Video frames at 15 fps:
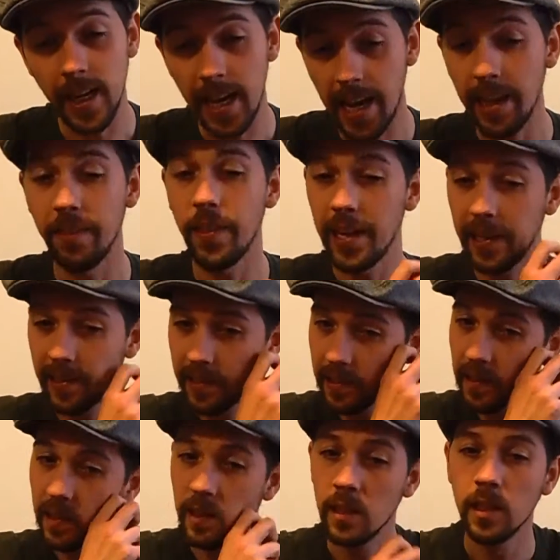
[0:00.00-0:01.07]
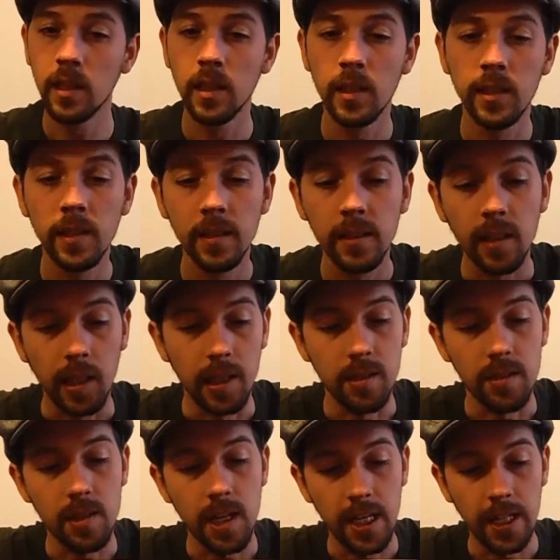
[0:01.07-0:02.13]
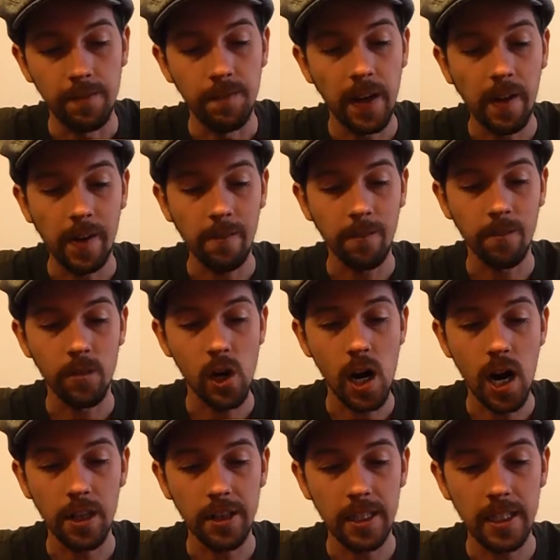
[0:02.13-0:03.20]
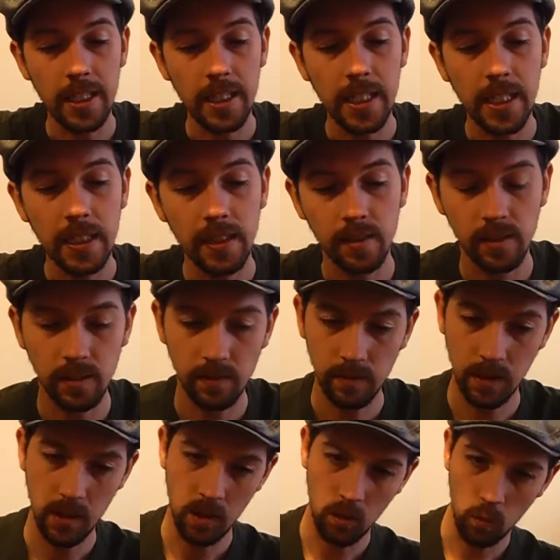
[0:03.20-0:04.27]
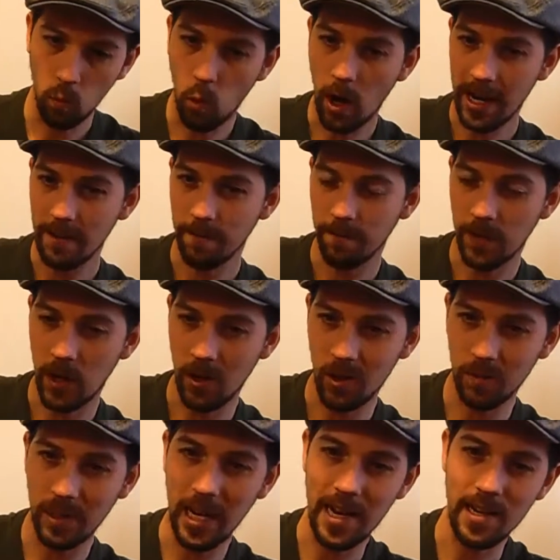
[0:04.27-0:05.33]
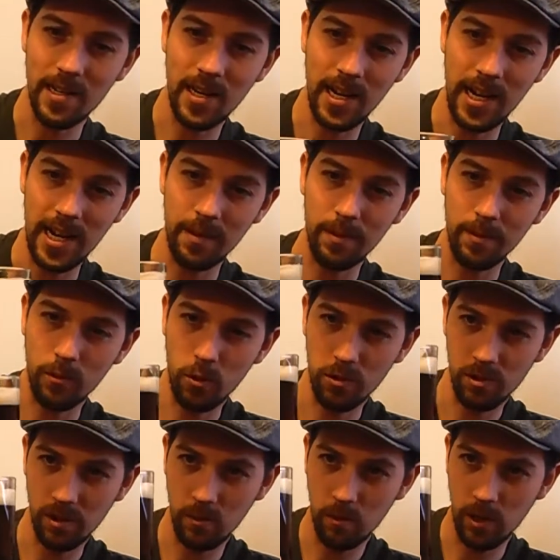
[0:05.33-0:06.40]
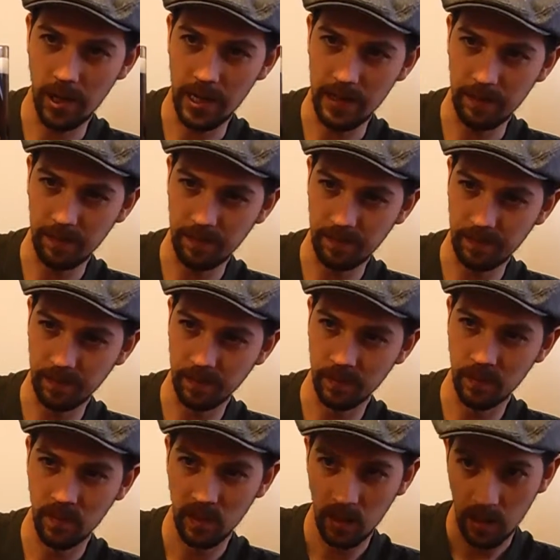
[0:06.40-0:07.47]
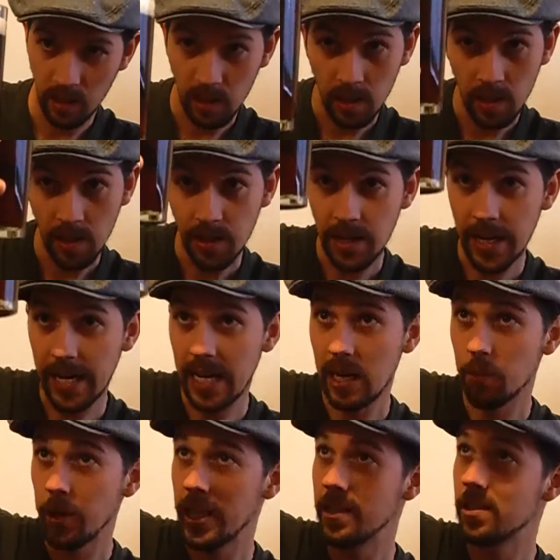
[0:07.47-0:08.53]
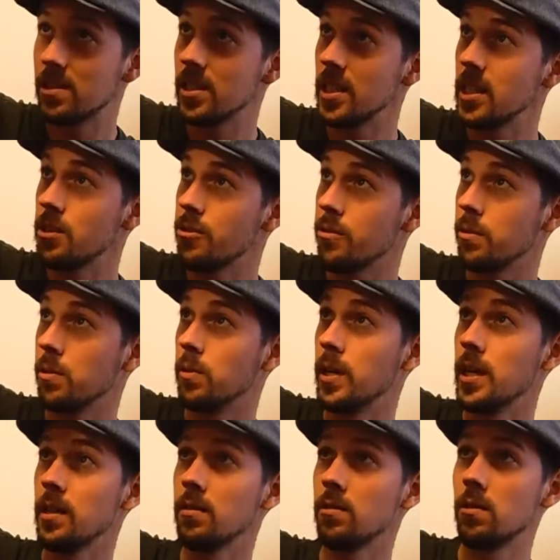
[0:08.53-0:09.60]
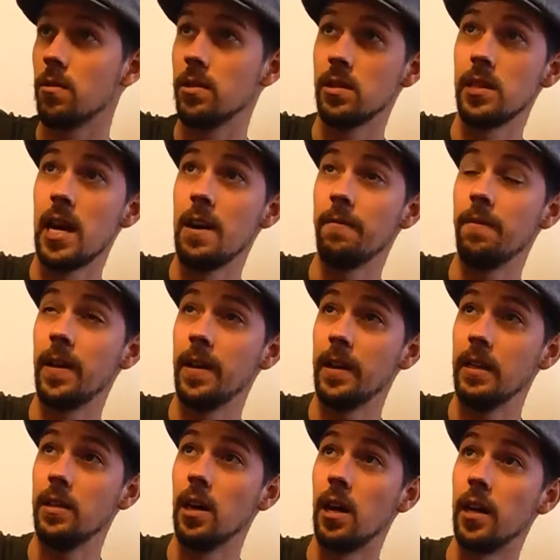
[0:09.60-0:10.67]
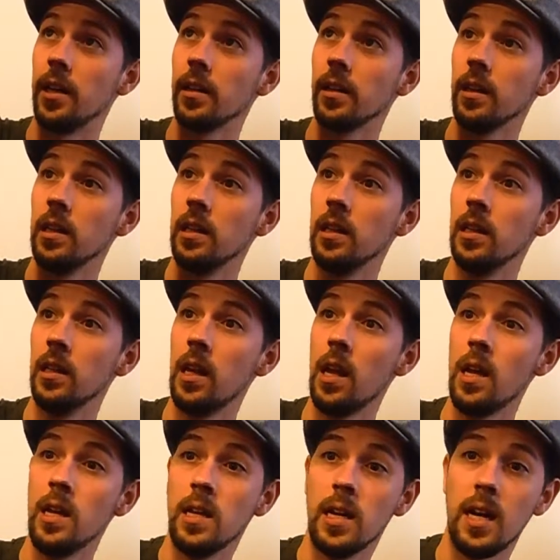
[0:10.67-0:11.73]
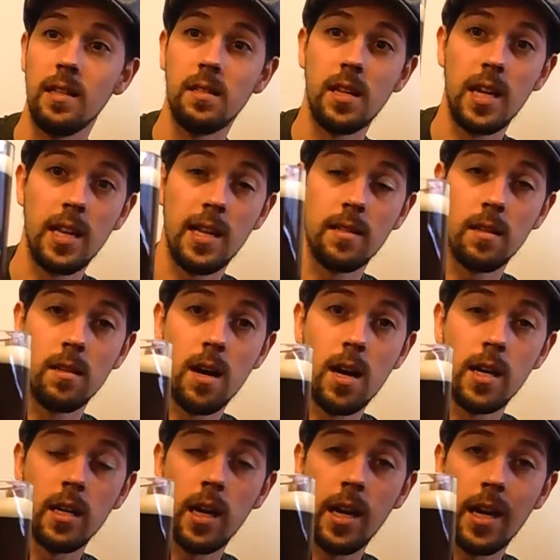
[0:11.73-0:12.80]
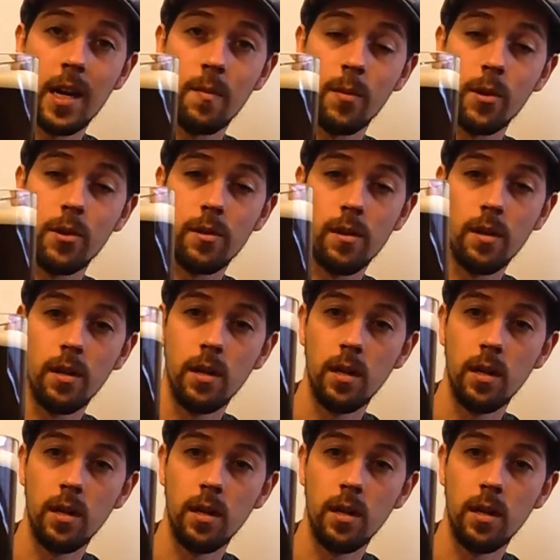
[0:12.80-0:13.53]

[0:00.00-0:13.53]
head there. It's uh, very frothy, white foam, kind of tan, but mostly white. Uh, we can see through it, so it's not very dark. I'd say that's a dark amber